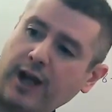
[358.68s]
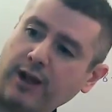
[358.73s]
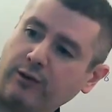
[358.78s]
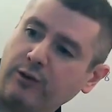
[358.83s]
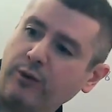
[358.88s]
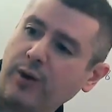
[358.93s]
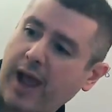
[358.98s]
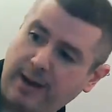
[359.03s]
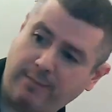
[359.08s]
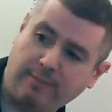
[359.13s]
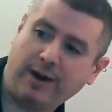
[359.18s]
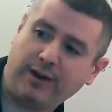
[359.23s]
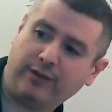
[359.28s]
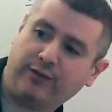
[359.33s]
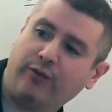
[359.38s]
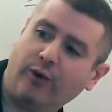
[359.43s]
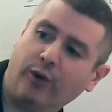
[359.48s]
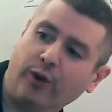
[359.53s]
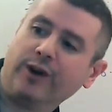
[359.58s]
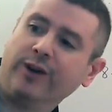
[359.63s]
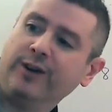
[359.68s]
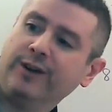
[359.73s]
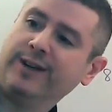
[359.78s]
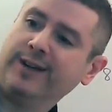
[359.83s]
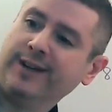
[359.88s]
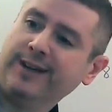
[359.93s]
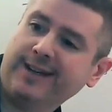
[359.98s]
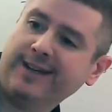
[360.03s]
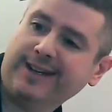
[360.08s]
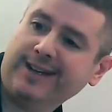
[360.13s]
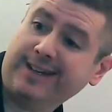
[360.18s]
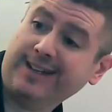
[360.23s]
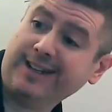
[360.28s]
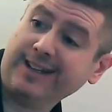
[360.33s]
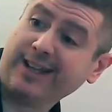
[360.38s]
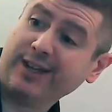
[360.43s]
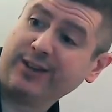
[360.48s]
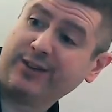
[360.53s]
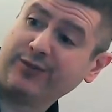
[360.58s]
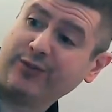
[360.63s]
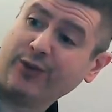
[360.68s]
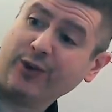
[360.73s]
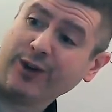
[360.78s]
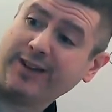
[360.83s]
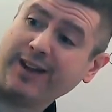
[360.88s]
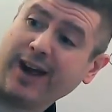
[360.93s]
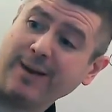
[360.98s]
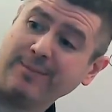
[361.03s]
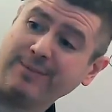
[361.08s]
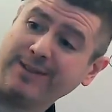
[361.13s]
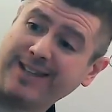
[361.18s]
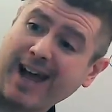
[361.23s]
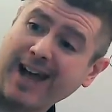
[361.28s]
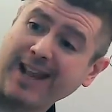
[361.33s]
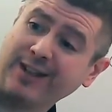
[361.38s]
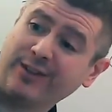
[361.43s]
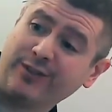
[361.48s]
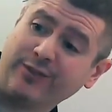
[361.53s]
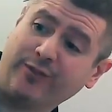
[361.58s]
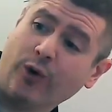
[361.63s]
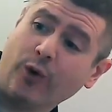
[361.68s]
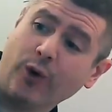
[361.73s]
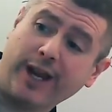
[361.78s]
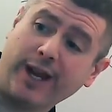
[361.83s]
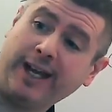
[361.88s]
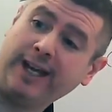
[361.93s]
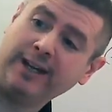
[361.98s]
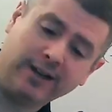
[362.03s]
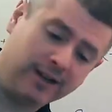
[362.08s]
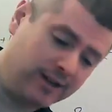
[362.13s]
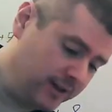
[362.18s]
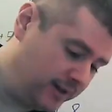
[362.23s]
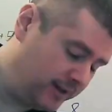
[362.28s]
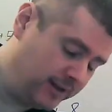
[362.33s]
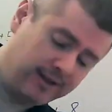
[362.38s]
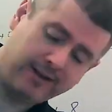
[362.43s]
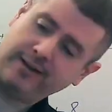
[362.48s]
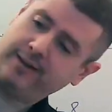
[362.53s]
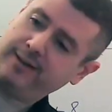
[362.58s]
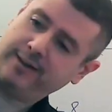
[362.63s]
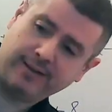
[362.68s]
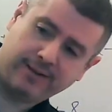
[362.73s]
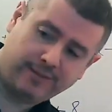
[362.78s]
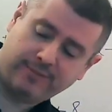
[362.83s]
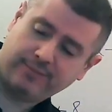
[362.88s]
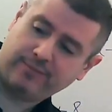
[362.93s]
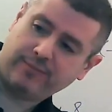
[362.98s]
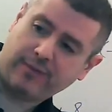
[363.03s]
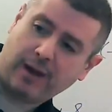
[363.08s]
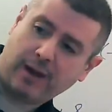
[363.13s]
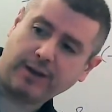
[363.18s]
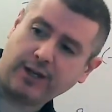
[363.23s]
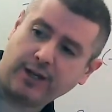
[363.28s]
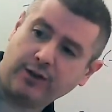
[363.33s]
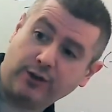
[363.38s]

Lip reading: and do 8 minus 4. But it's 4 times 10, it's 40. I